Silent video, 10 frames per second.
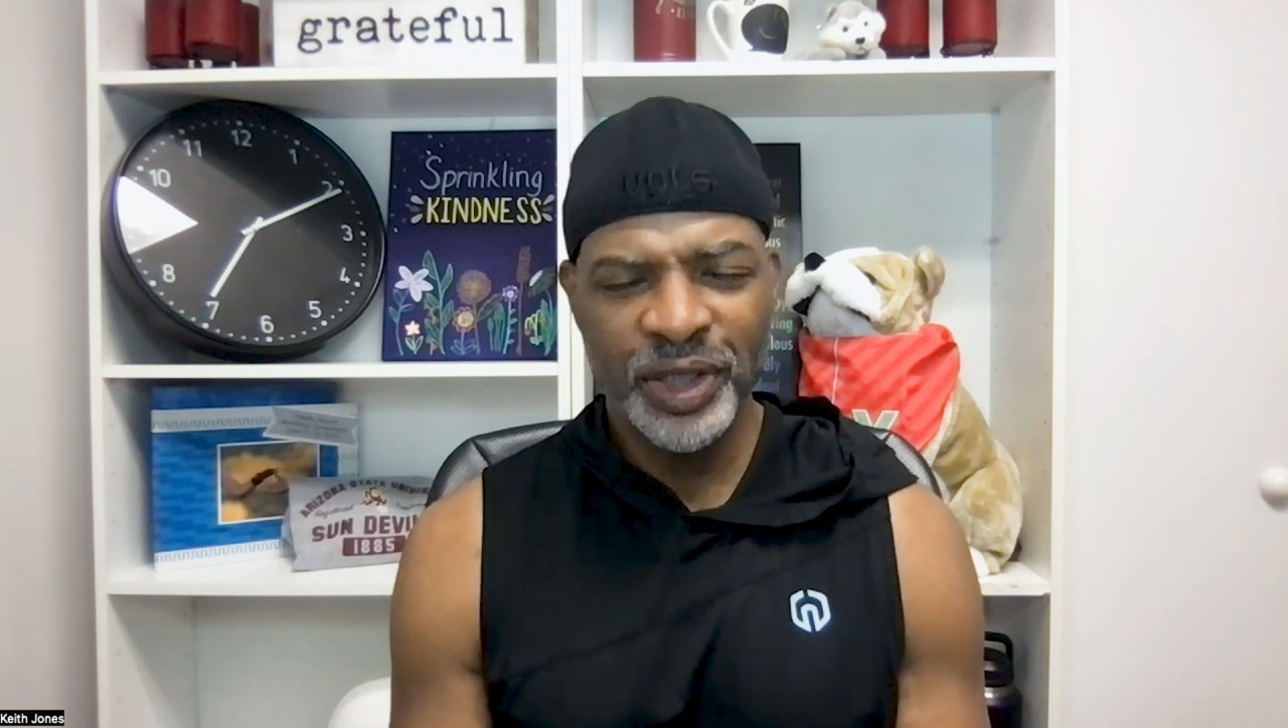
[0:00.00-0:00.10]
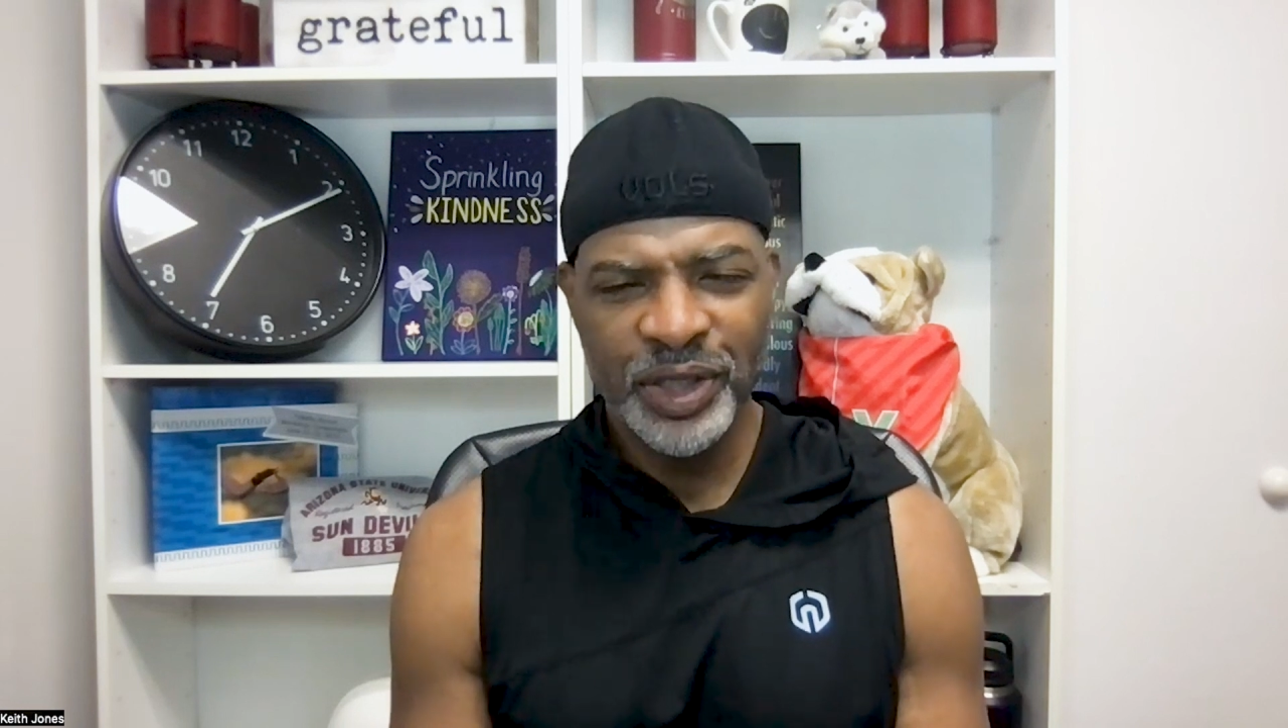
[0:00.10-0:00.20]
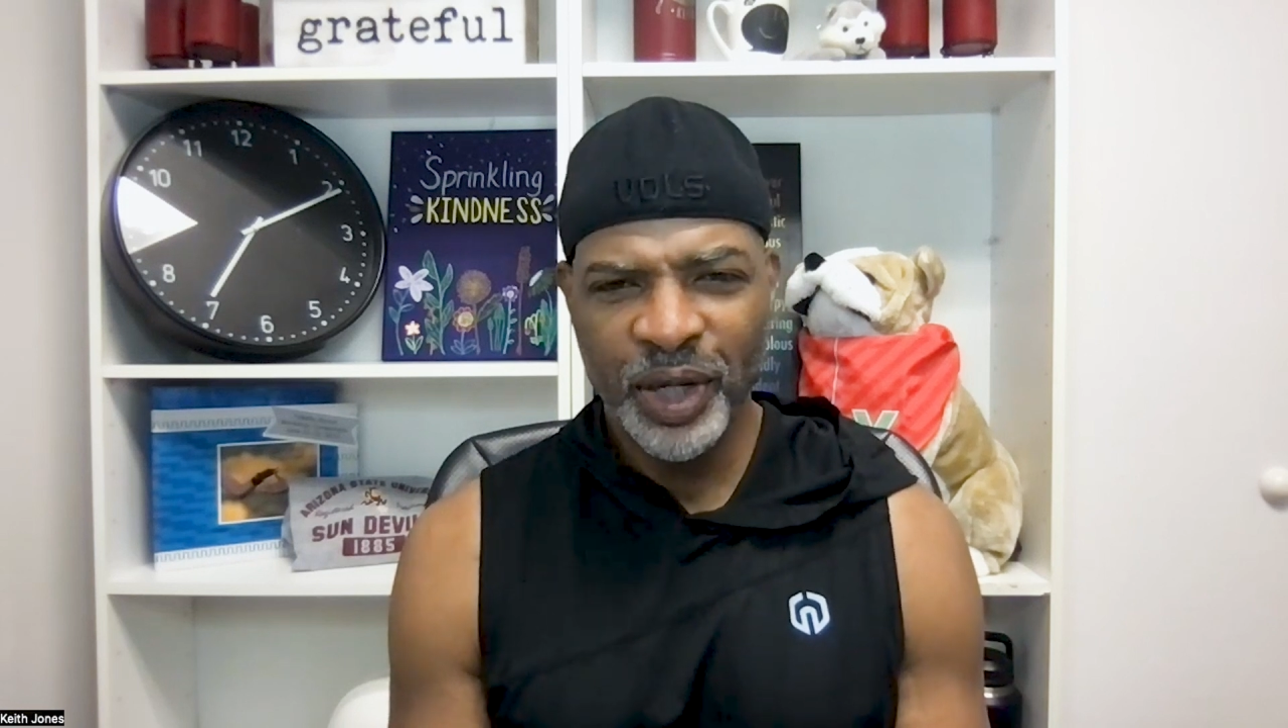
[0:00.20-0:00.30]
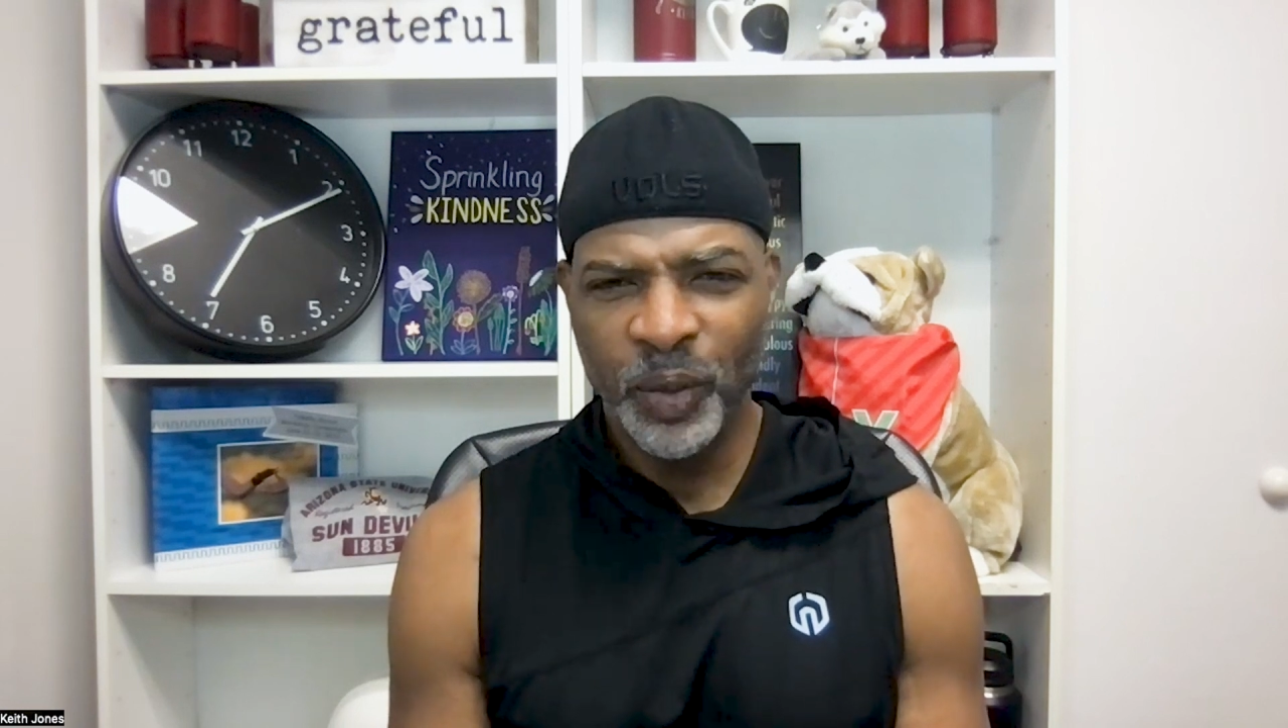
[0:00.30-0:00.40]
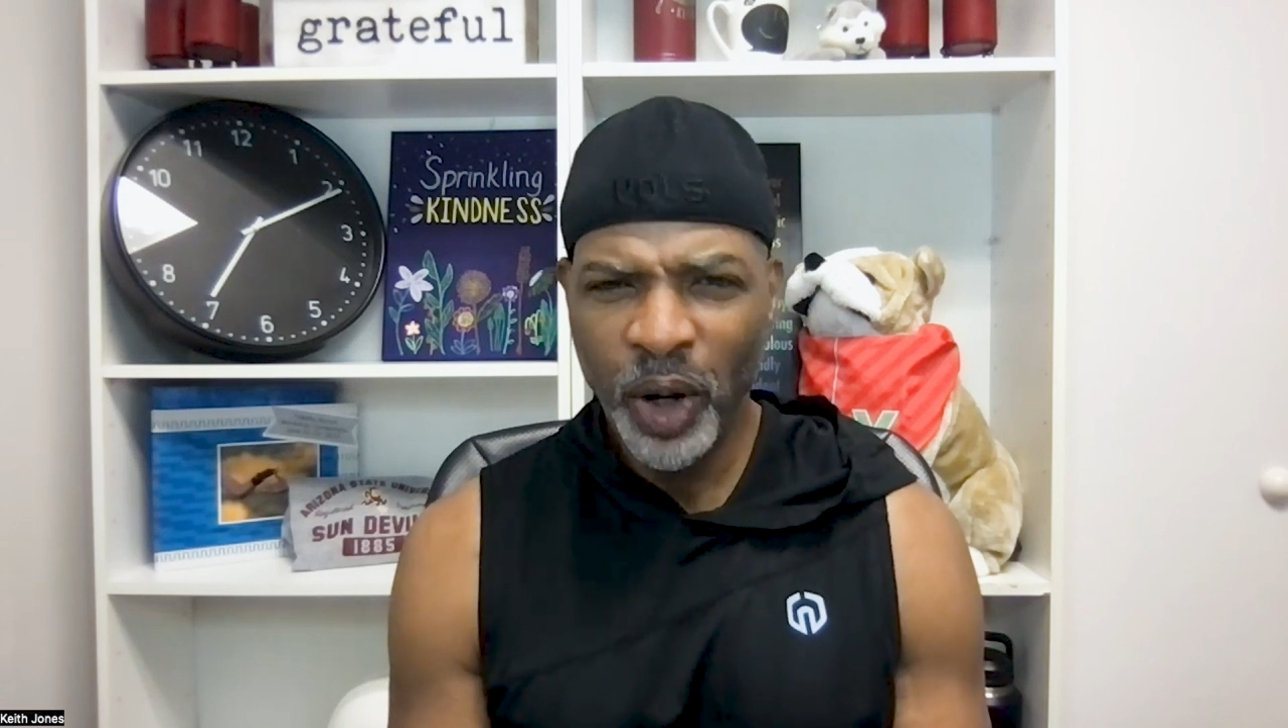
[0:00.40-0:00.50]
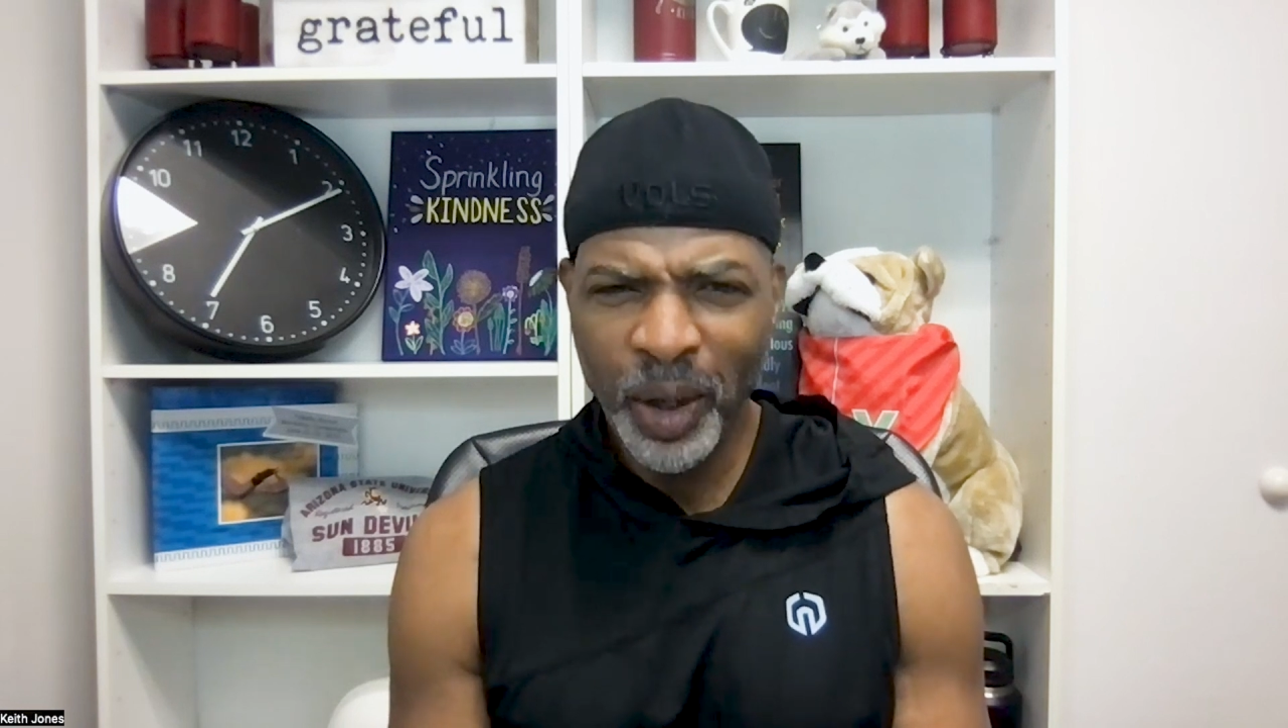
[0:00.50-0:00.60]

said, "Well,